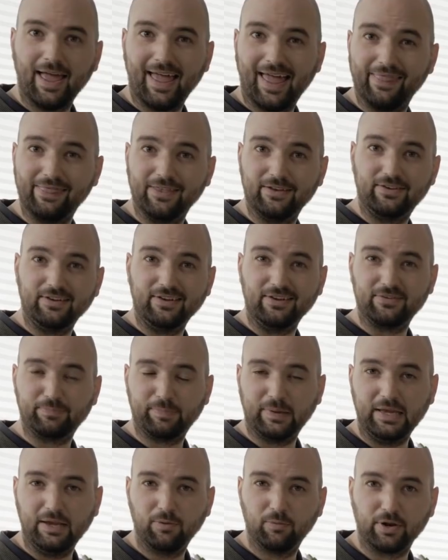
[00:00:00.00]
and the
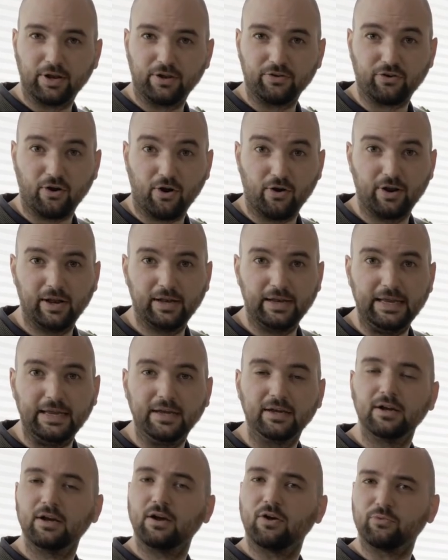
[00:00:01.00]
DSP will
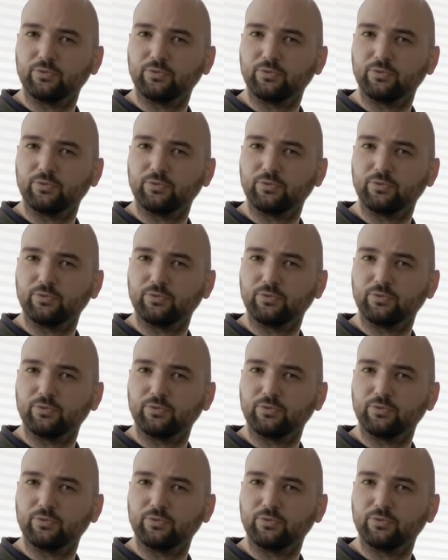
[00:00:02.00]
internally